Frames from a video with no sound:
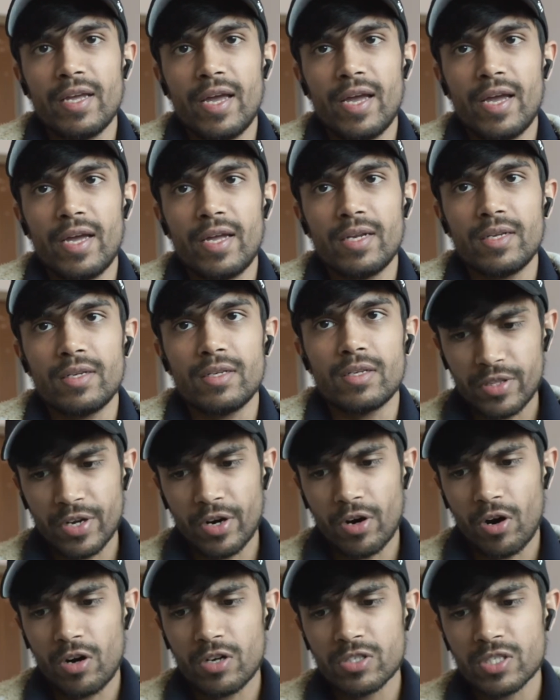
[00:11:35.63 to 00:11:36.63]
And
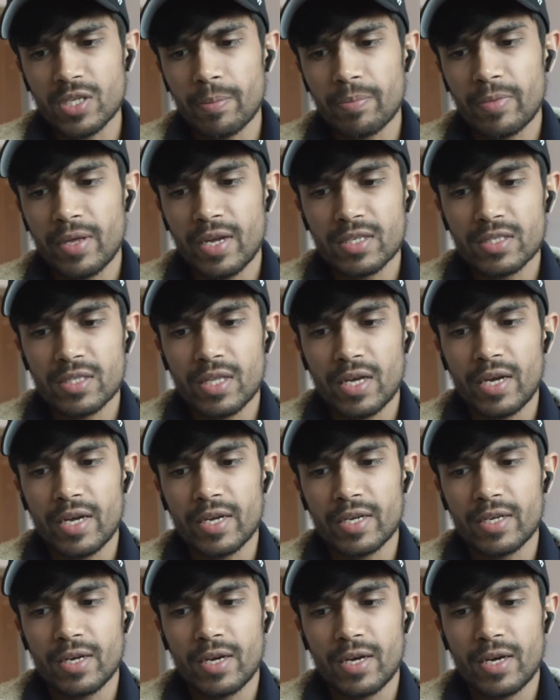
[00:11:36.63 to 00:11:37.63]
there are some things
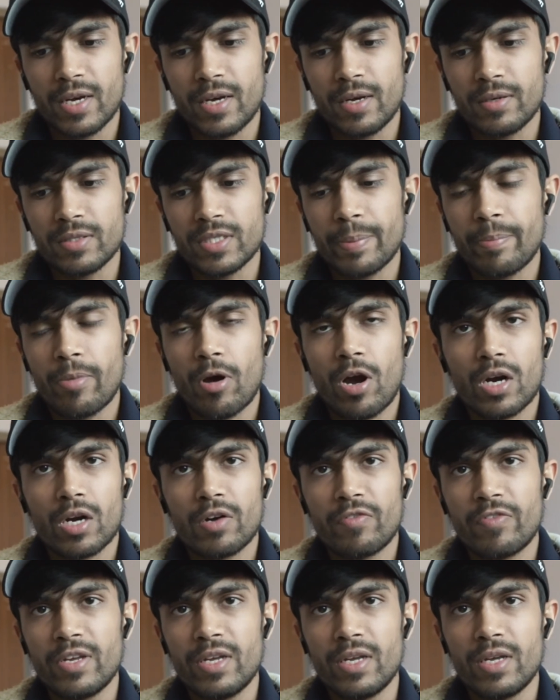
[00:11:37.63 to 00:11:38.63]
like
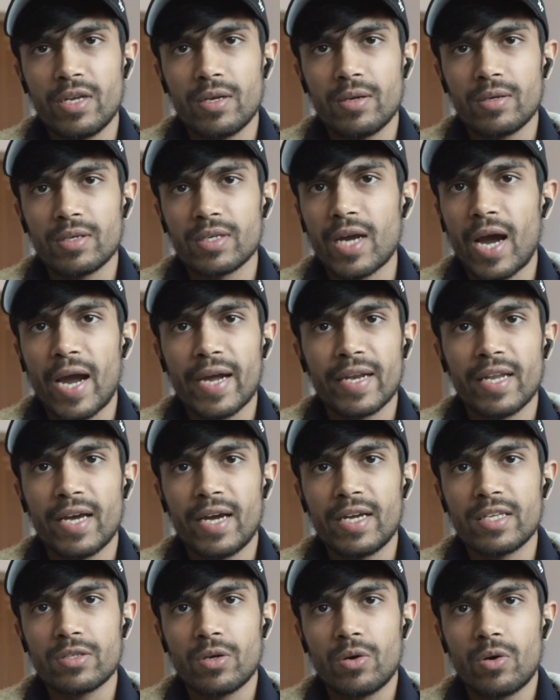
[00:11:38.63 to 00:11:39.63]
typography
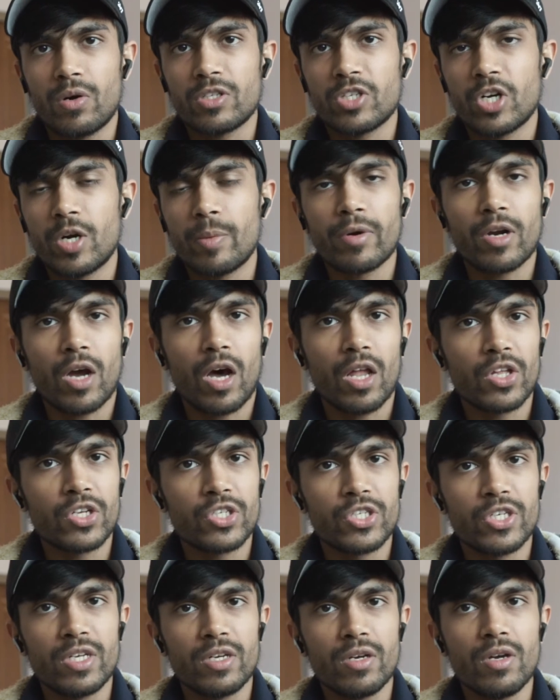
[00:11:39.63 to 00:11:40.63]
guidelines or
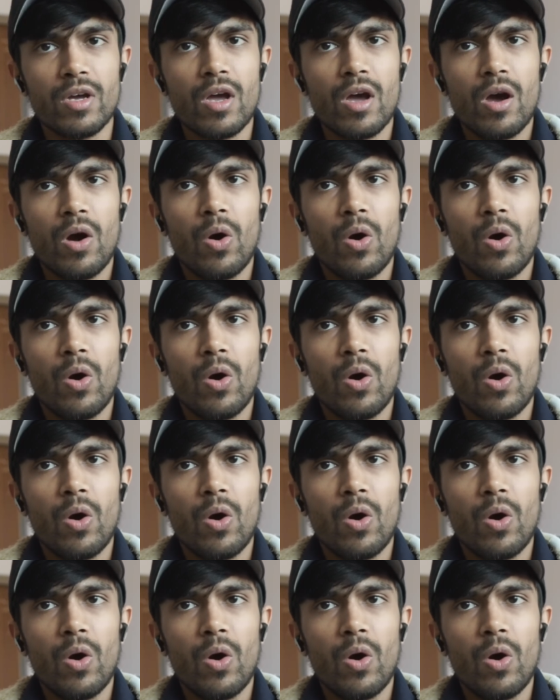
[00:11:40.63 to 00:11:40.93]
terminology